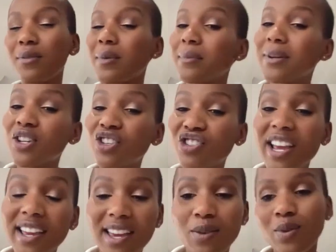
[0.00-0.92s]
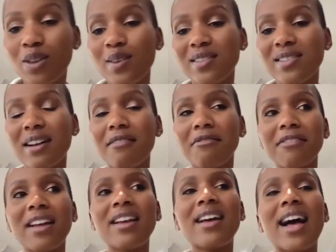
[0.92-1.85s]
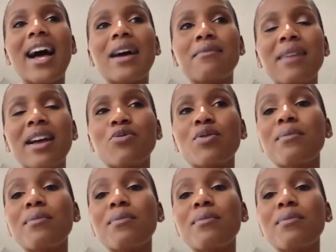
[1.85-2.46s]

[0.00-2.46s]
Remember to check in with yourself, and